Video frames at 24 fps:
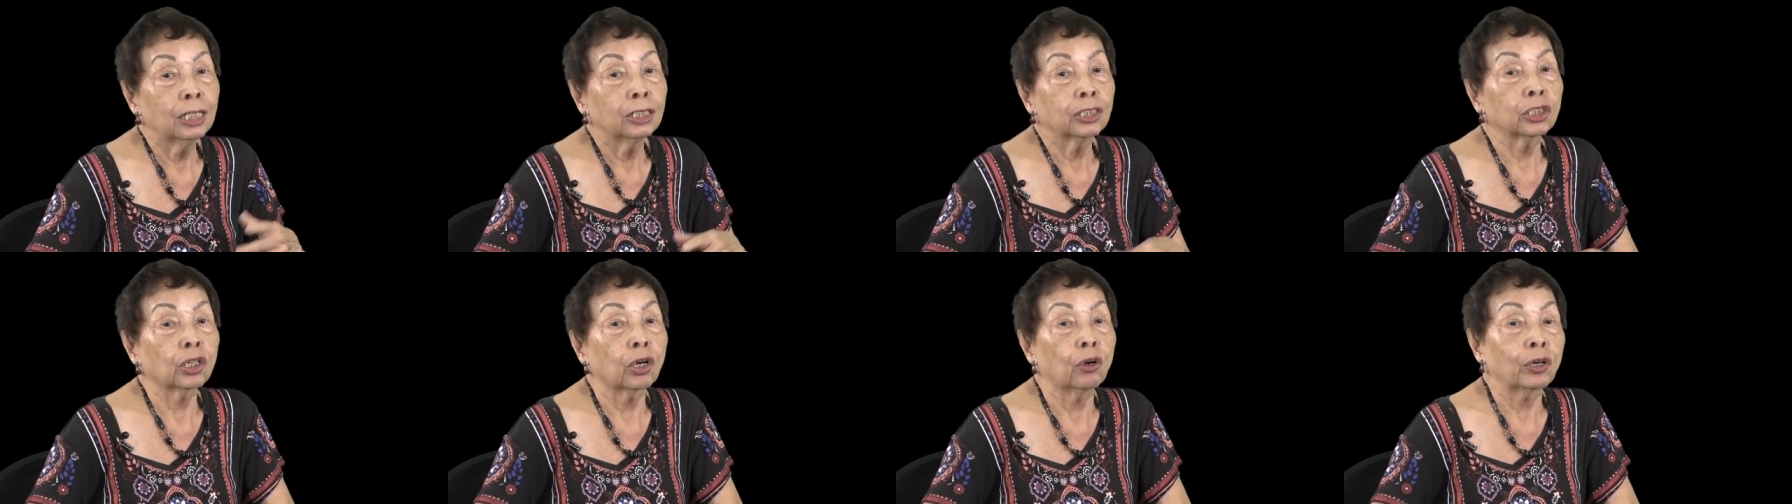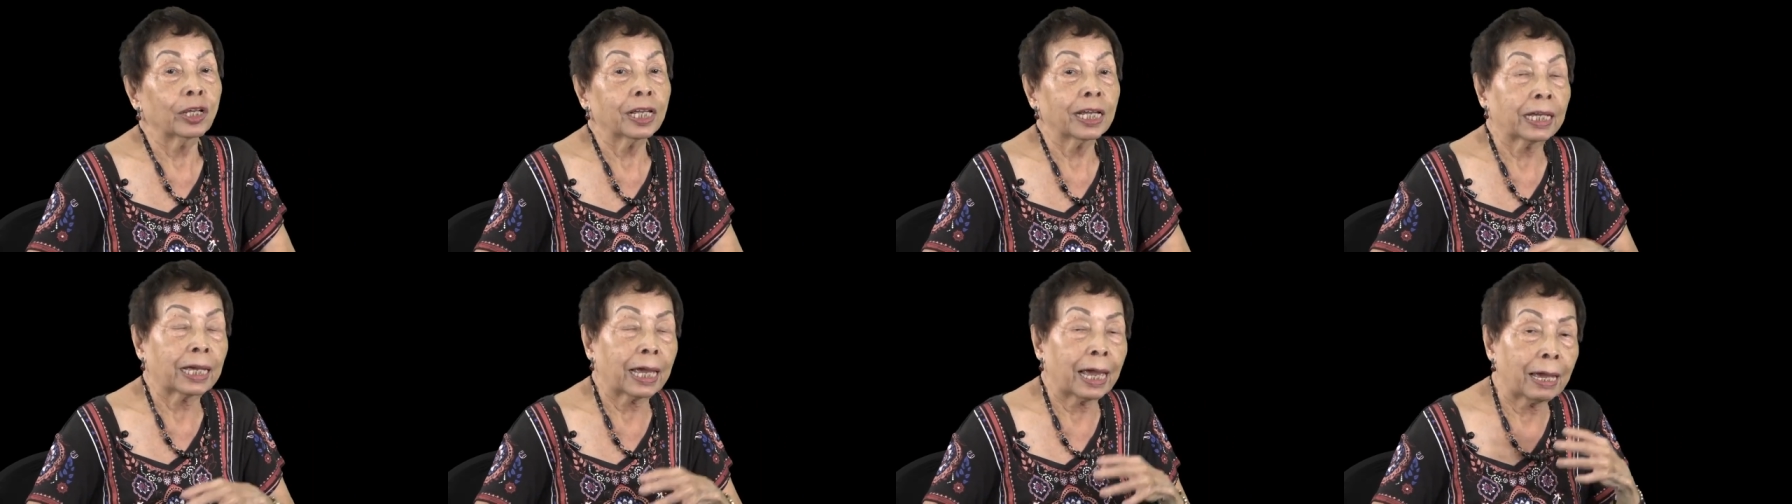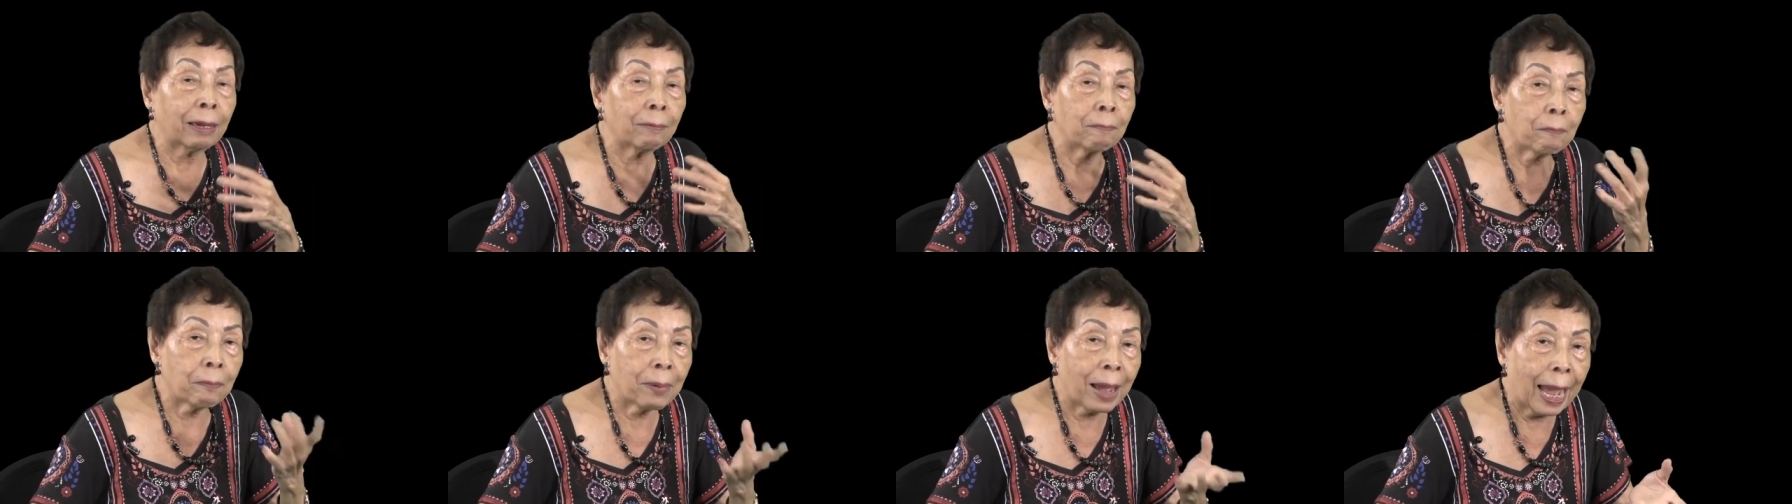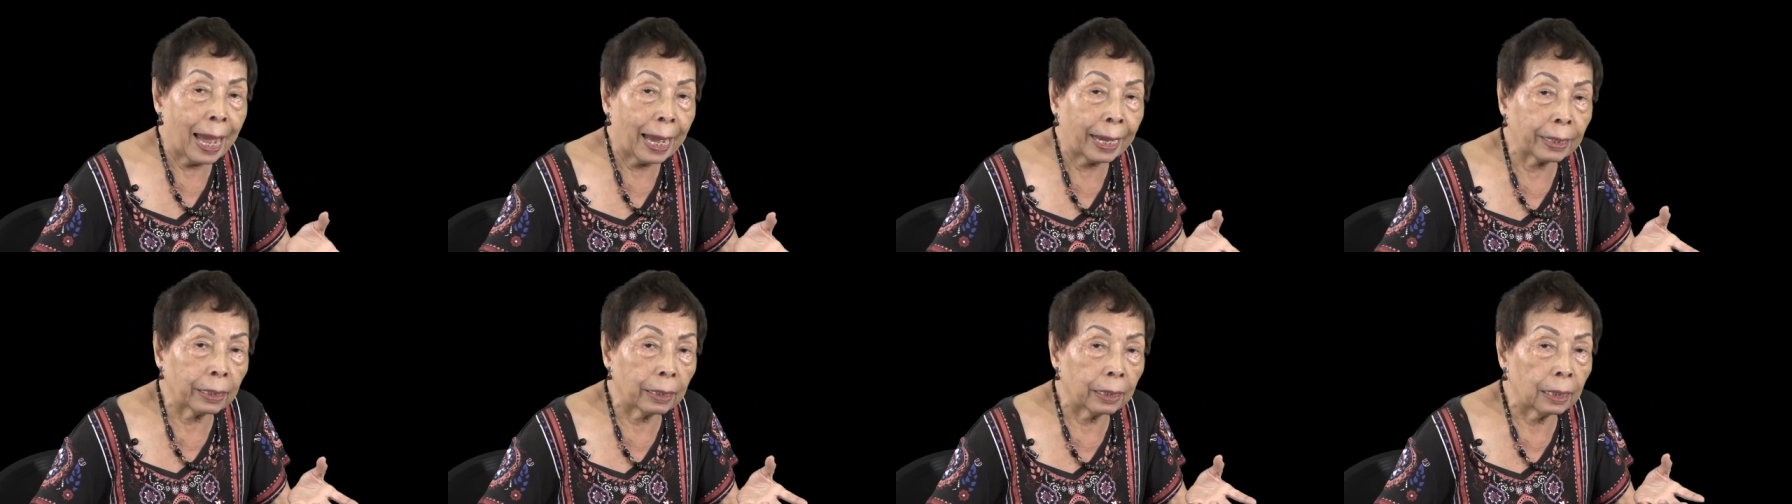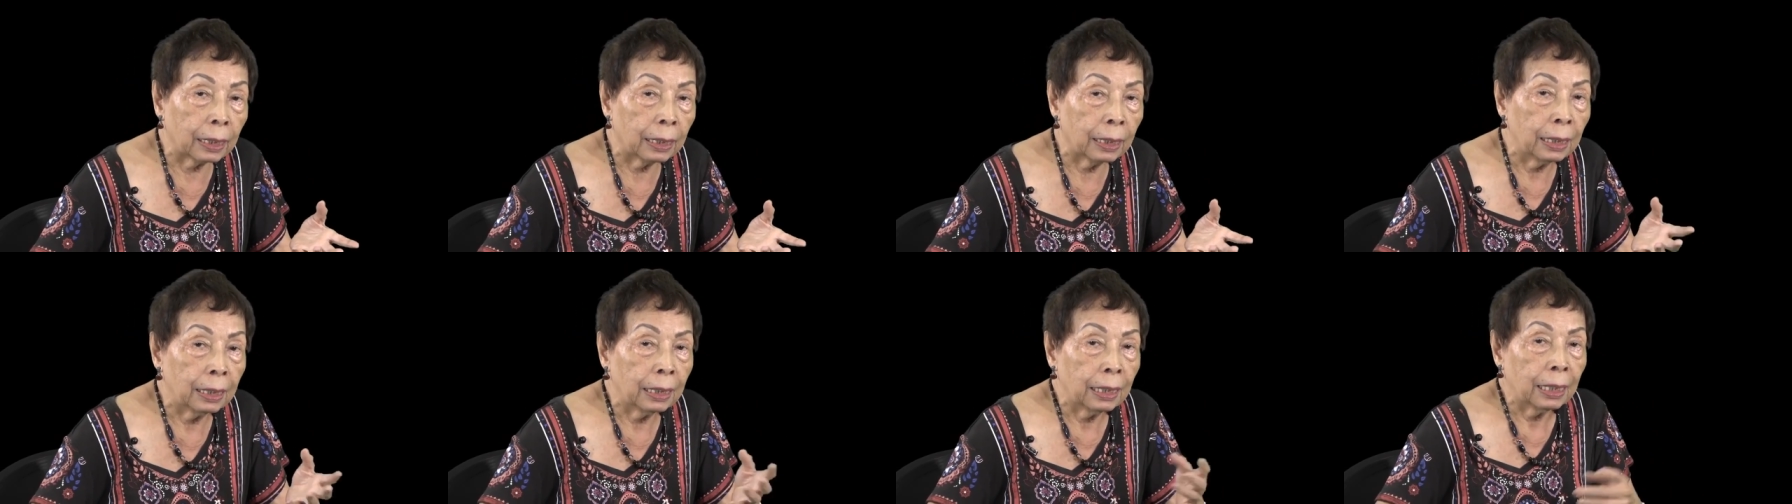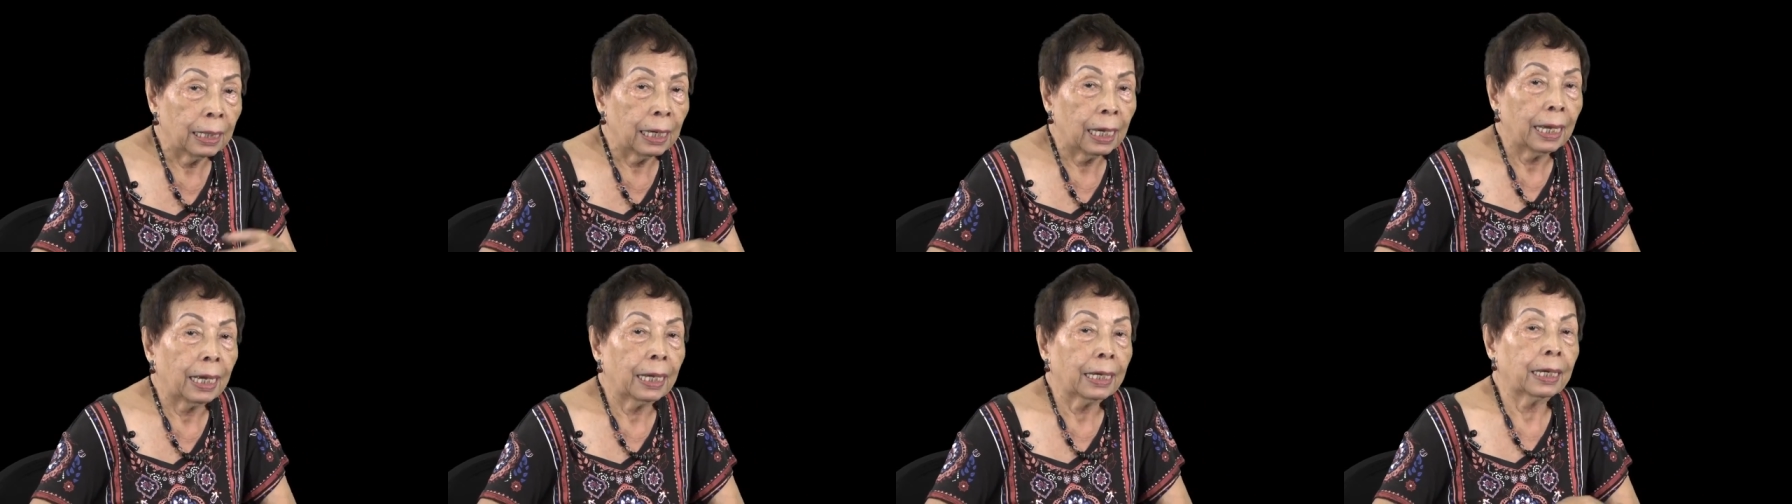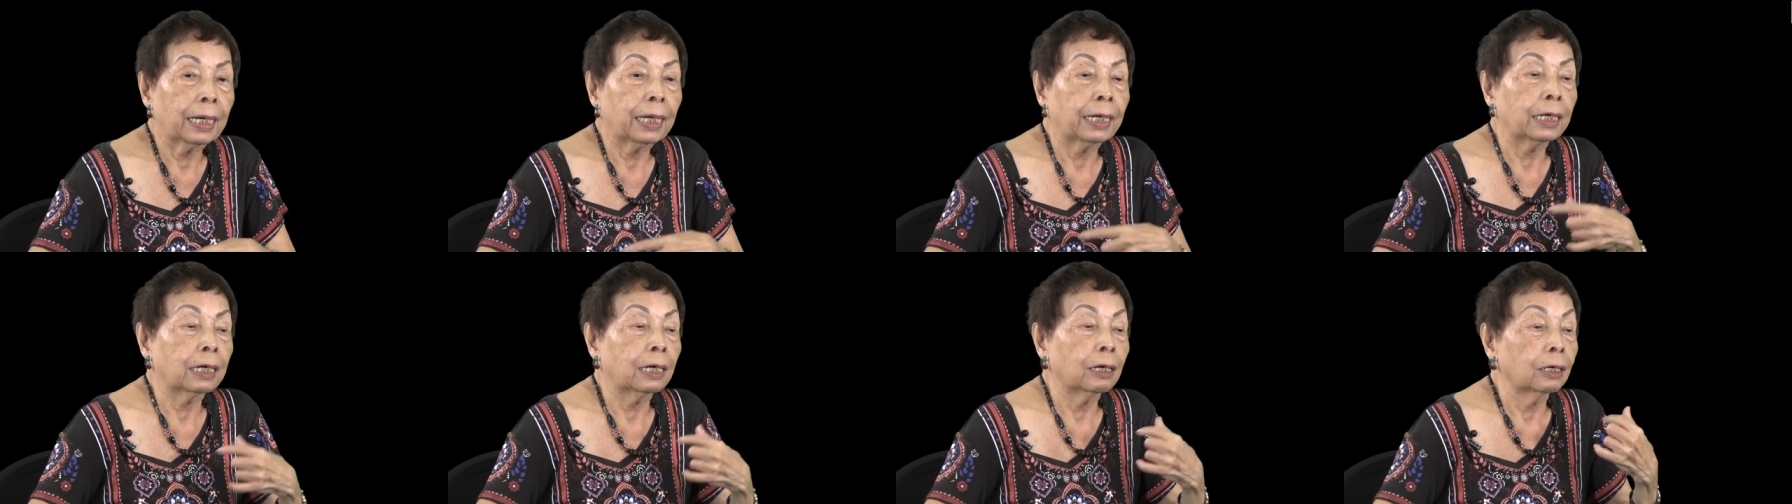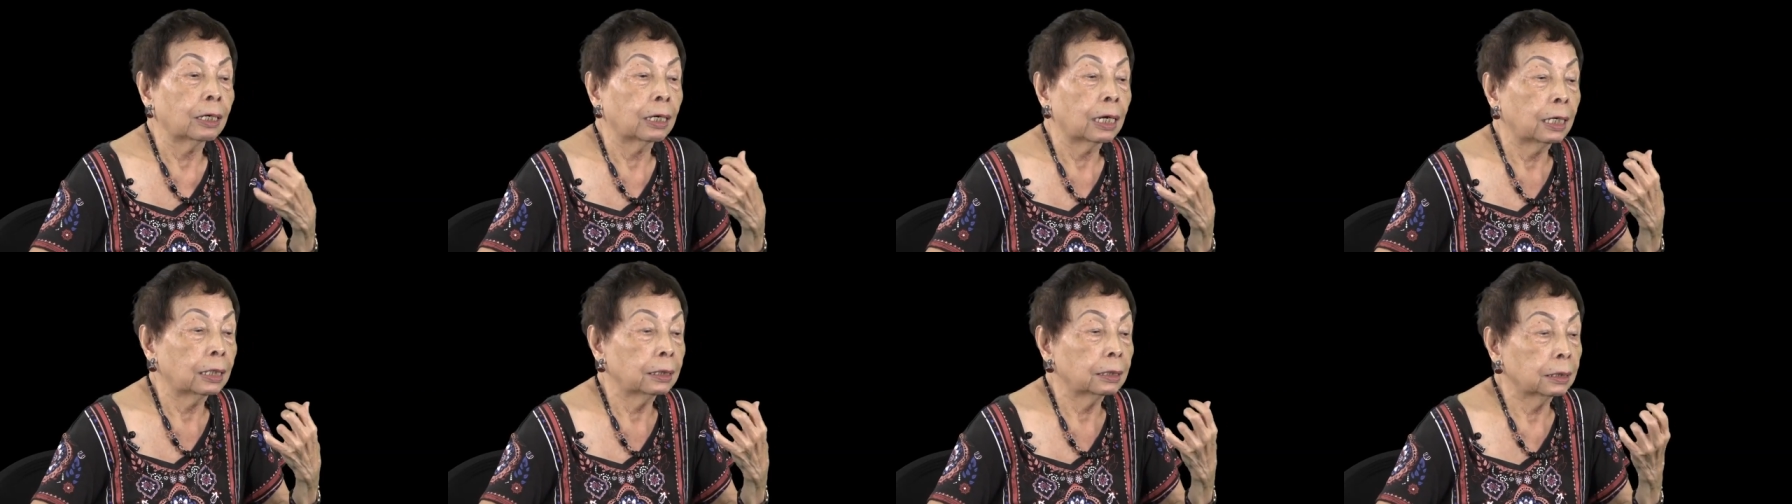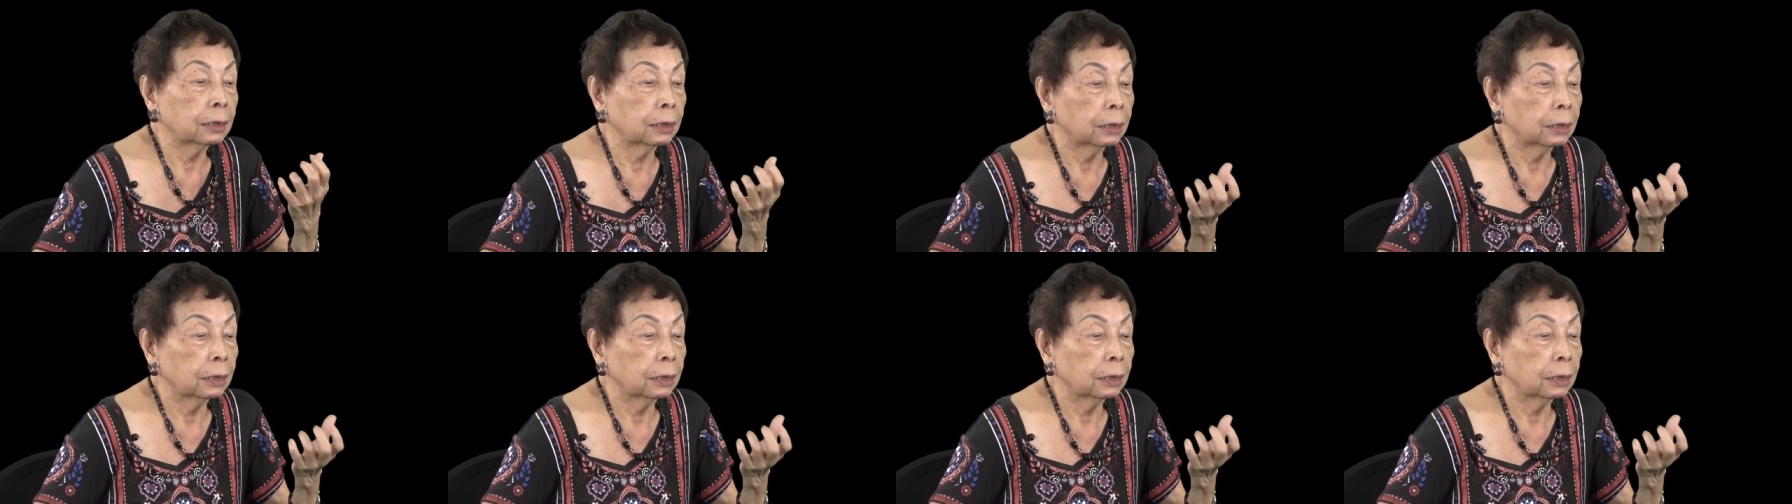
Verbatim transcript: So he came back and